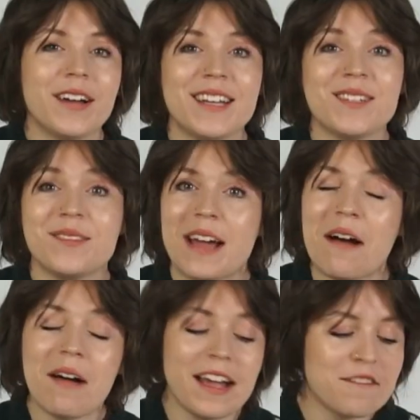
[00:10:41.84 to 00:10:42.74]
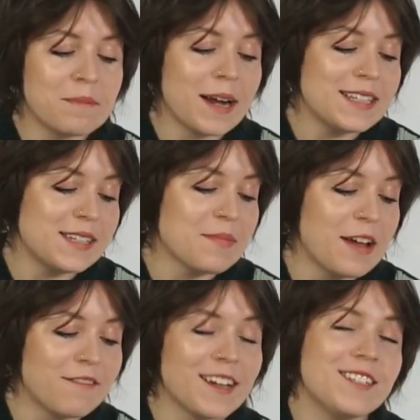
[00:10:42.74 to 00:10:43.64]
Okay, so now I have pressed
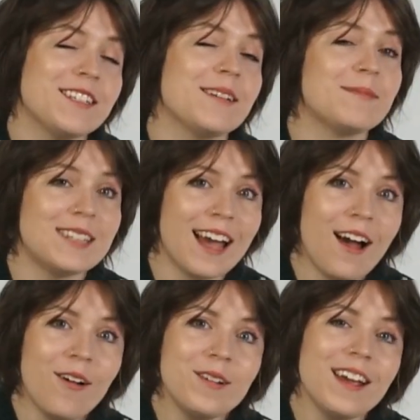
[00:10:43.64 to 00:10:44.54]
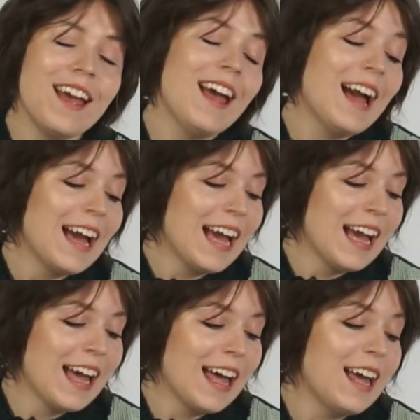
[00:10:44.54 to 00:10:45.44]
my French seam down,
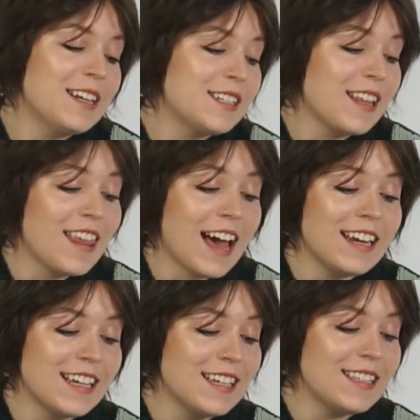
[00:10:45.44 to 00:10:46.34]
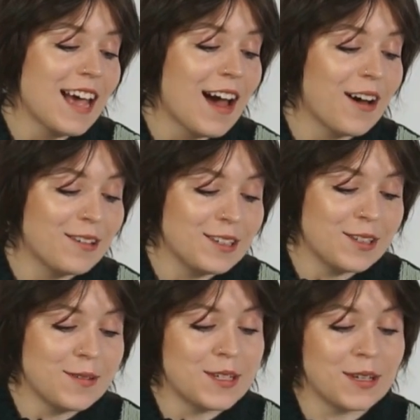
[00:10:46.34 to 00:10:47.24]
and that is how
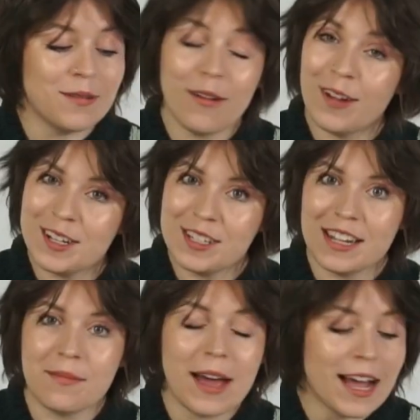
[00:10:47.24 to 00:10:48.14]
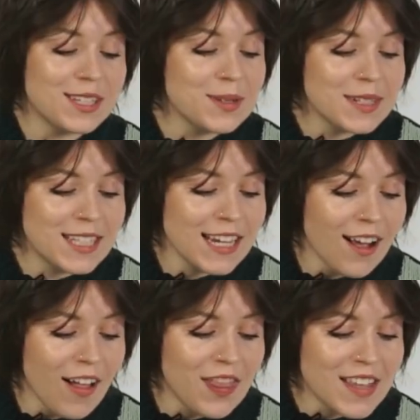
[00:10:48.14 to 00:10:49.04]
you do a French seam. As you can
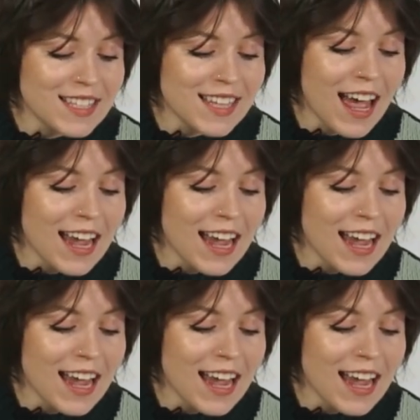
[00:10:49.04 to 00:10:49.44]
see on this